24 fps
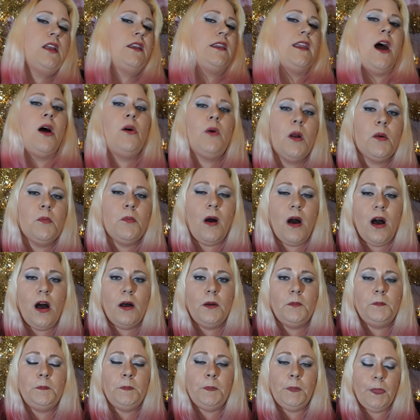Now, her
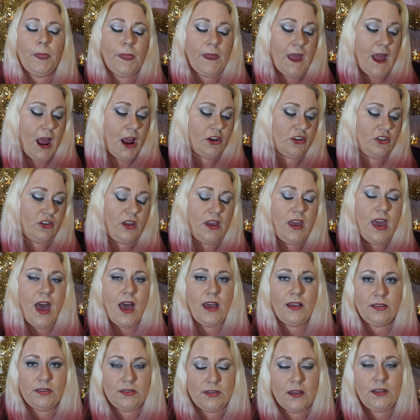mom actually
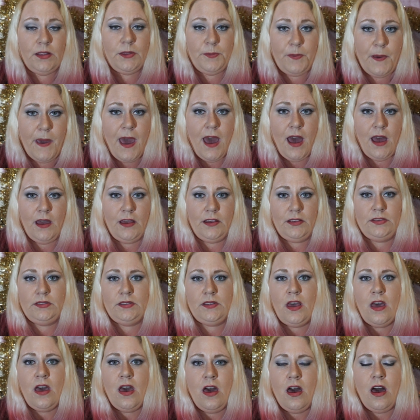has since passed.